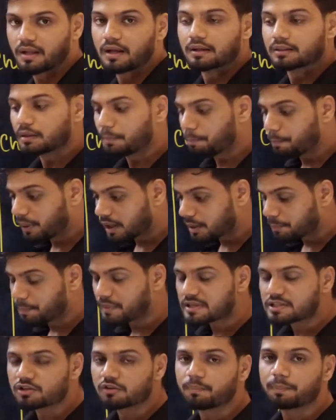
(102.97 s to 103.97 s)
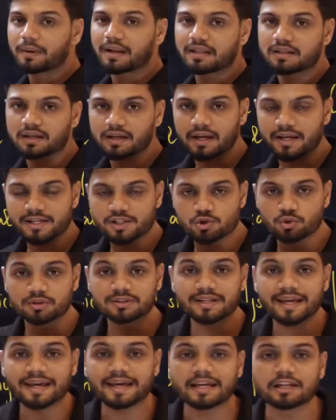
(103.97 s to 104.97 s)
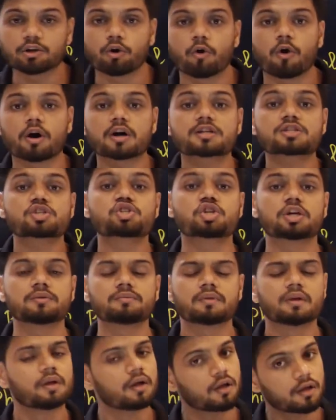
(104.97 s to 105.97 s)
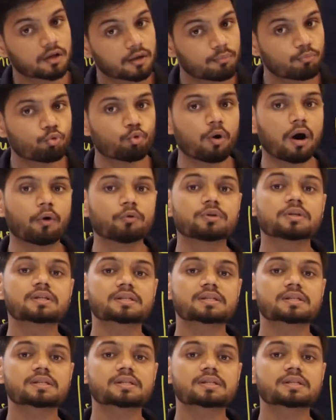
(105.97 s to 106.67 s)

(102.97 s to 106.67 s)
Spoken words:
The purpose of breathing is to take in oxygen, remove out